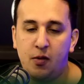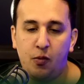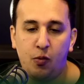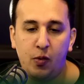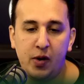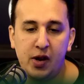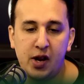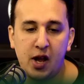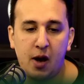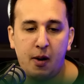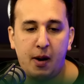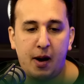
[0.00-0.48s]

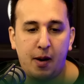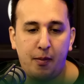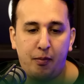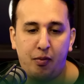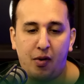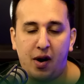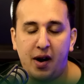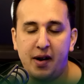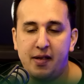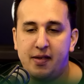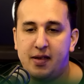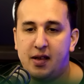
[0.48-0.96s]
we know how
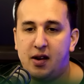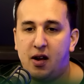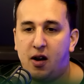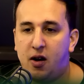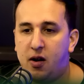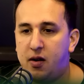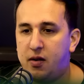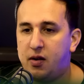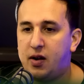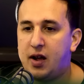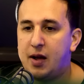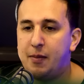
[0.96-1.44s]
Brighton
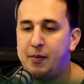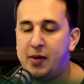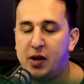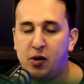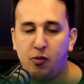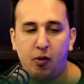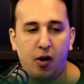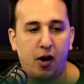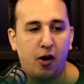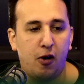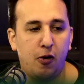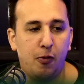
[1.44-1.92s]
can be
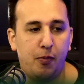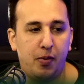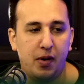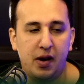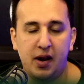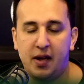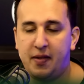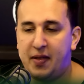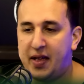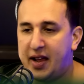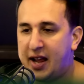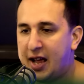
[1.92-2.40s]
quite
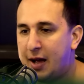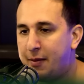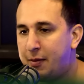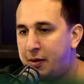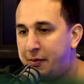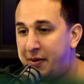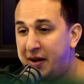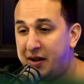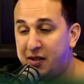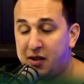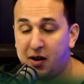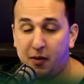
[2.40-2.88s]
open and they can
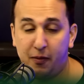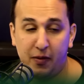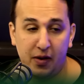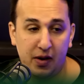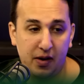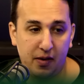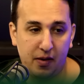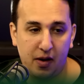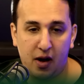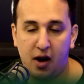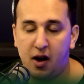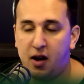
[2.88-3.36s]
be picked off,
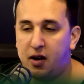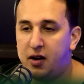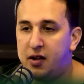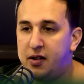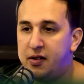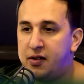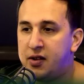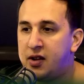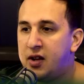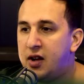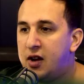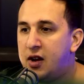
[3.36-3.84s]
and
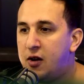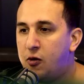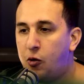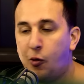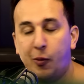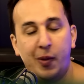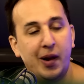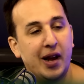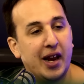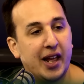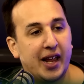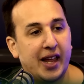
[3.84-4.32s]
Haaland
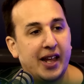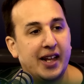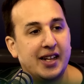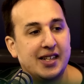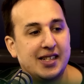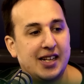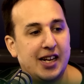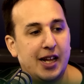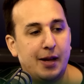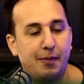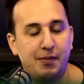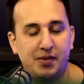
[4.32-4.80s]
will be licking
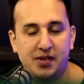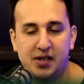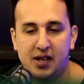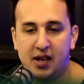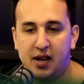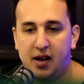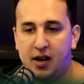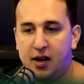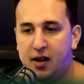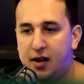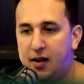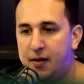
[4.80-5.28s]
his lips
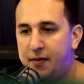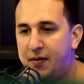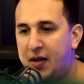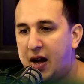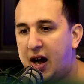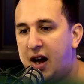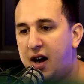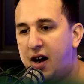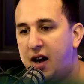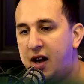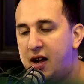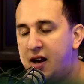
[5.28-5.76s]
at
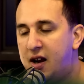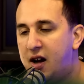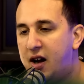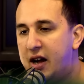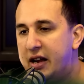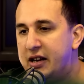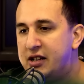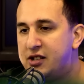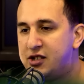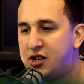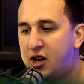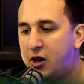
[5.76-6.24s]
that high
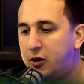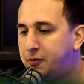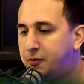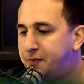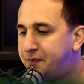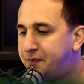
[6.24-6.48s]
line. So